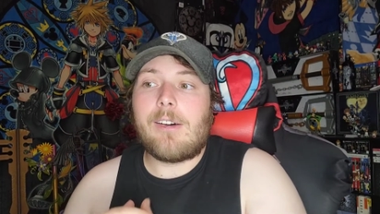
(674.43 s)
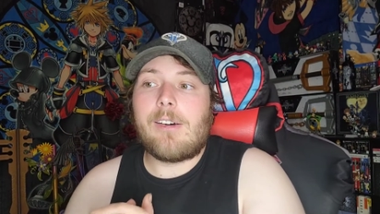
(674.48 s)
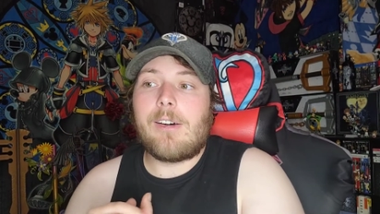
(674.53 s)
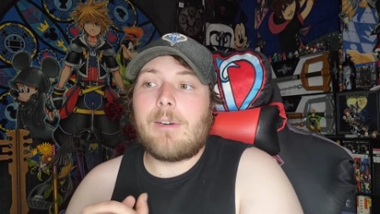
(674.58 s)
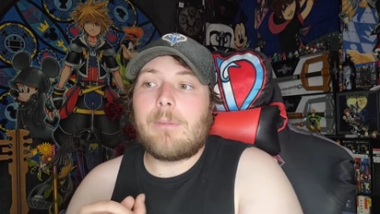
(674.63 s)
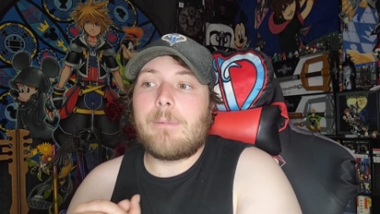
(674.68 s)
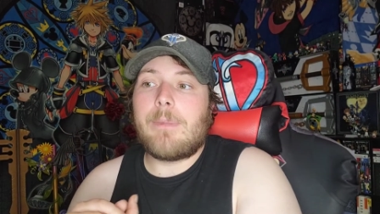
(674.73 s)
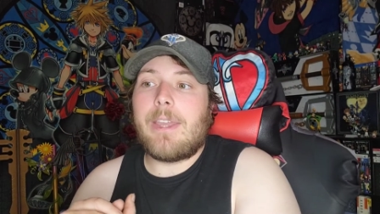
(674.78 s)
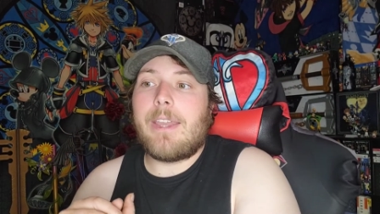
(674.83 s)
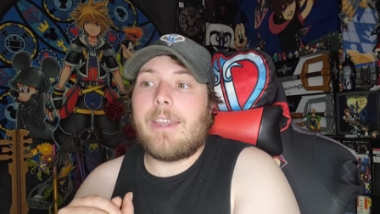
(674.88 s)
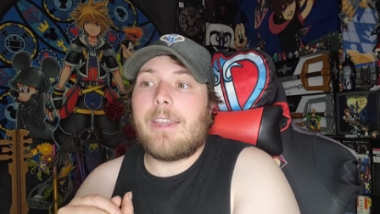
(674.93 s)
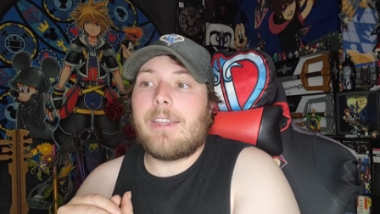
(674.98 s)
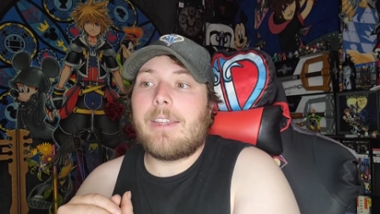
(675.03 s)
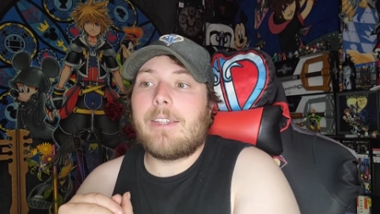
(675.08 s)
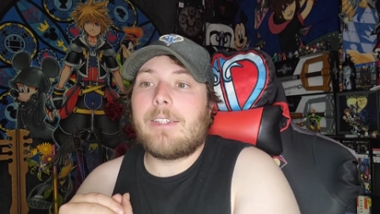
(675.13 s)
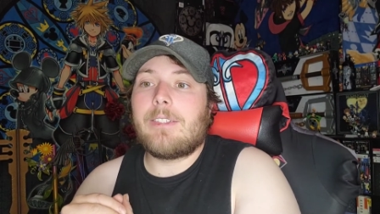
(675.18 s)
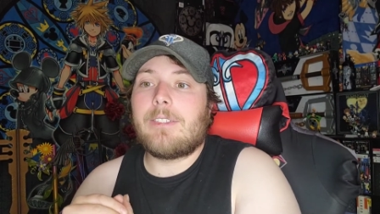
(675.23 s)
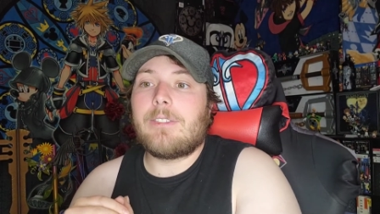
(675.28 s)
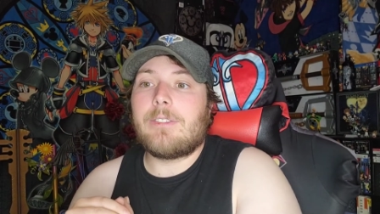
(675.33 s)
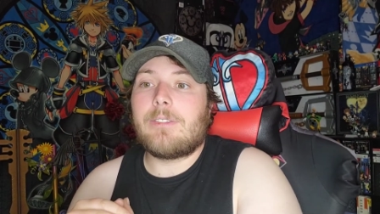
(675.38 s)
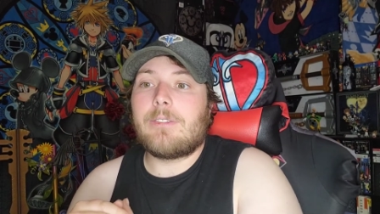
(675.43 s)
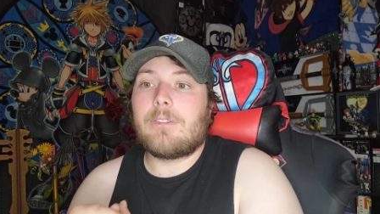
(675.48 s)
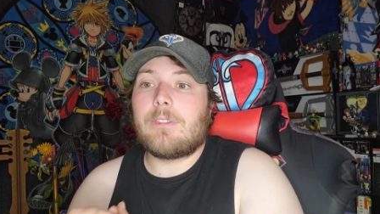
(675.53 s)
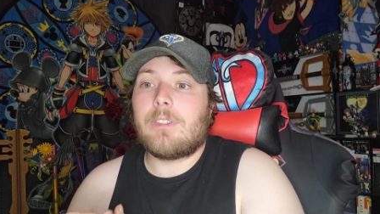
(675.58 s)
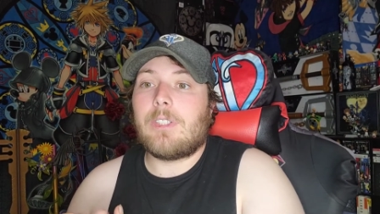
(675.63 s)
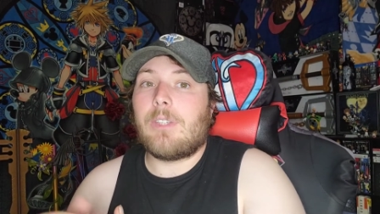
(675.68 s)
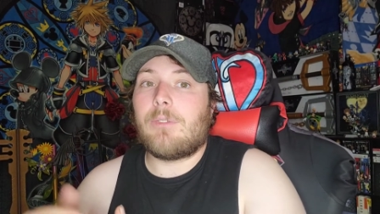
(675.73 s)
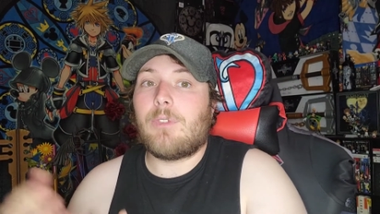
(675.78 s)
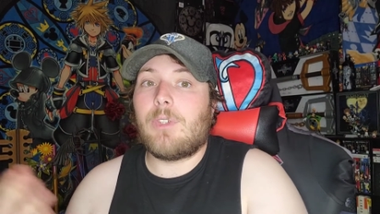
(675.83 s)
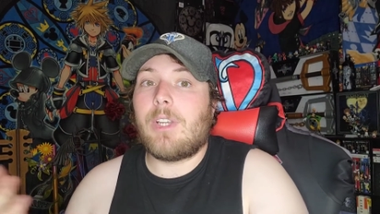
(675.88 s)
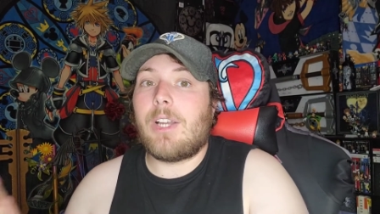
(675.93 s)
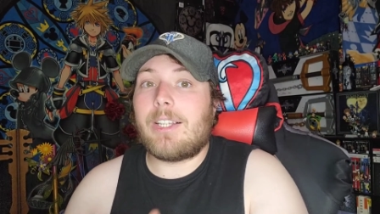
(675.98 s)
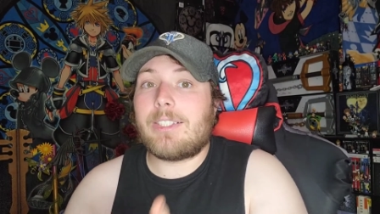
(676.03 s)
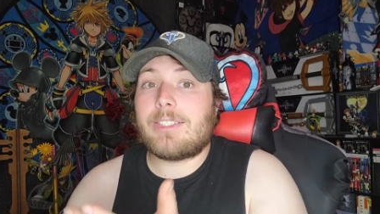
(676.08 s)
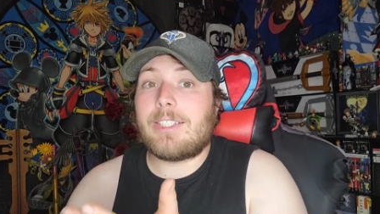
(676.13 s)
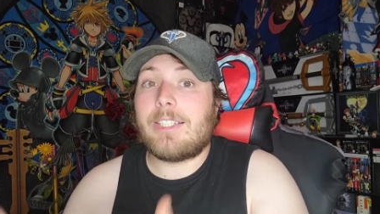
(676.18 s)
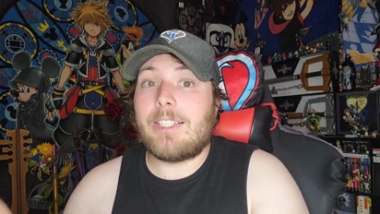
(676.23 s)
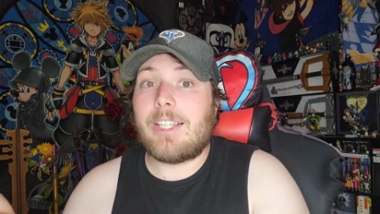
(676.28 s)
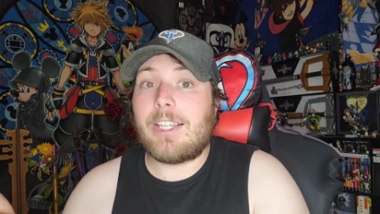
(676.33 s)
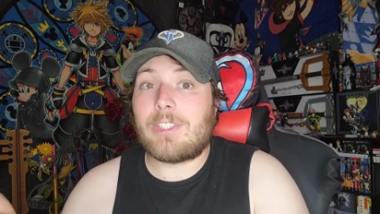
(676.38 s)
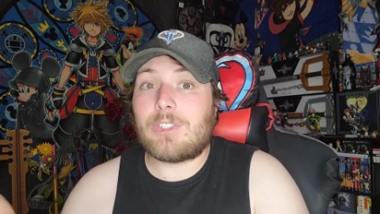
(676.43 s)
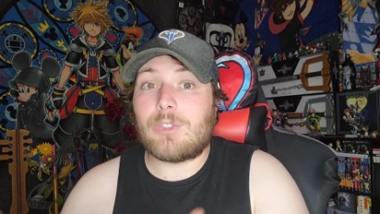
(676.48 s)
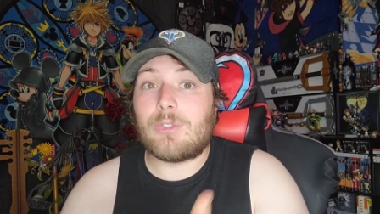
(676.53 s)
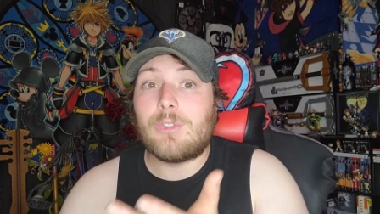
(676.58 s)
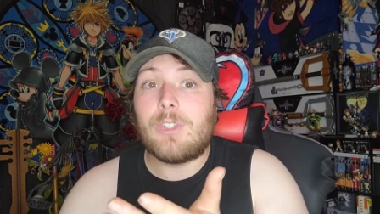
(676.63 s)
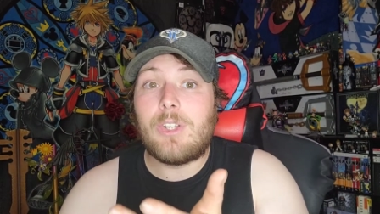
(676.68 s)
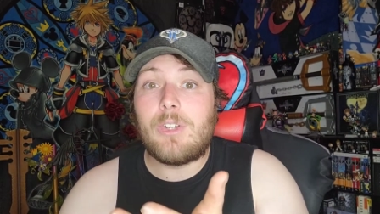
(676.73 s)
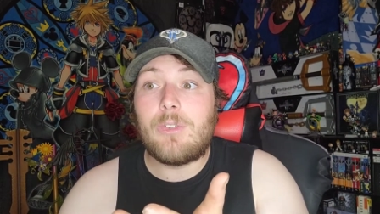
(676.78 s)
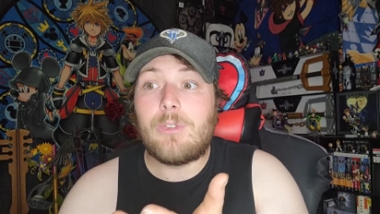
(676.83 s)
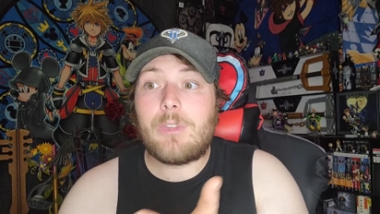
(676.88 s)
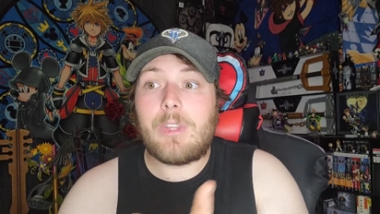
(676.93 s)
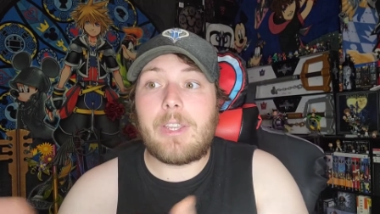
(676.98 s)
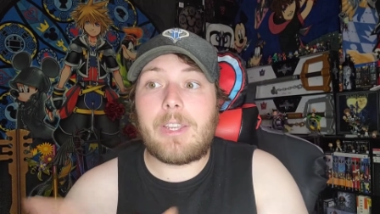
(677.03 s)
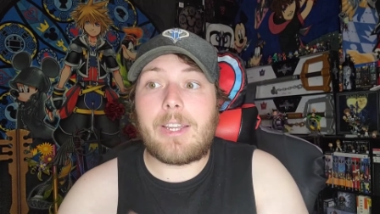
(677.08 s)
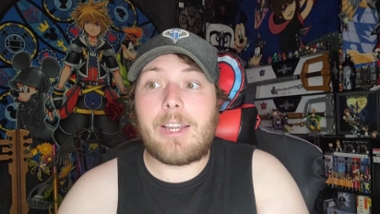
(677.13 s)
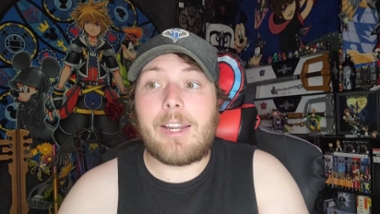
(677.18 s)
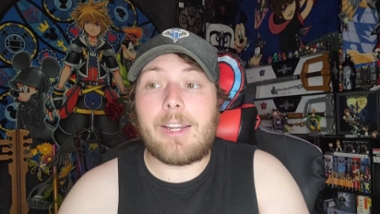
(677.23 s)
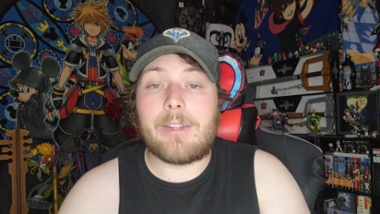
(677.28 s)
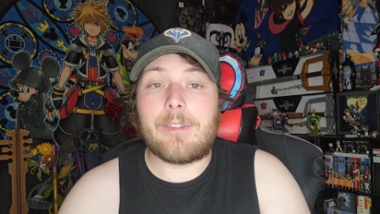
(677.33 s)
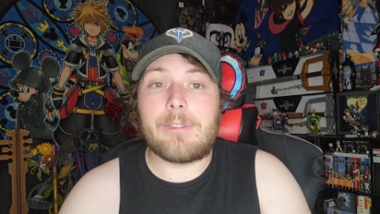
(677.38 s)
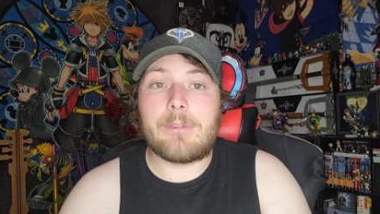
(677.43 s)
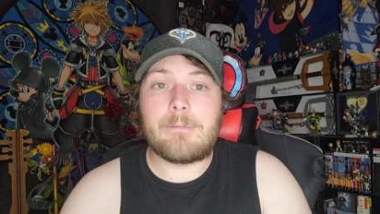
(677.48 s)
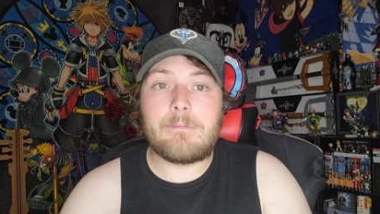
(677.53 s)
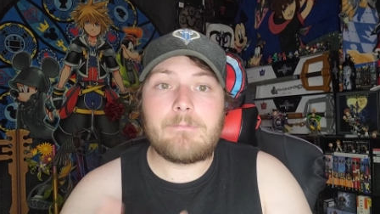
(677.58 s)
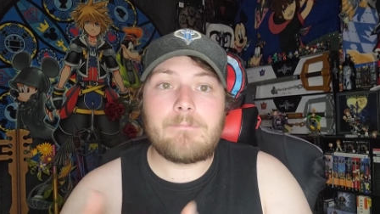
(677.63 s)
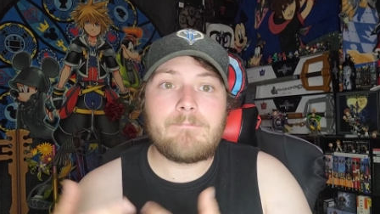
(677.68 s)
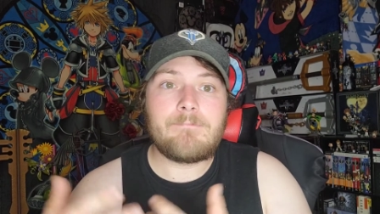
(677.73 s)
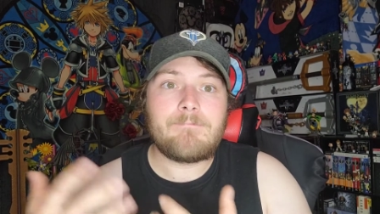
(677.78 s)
Um, and if you guys say yes or no, that kind of,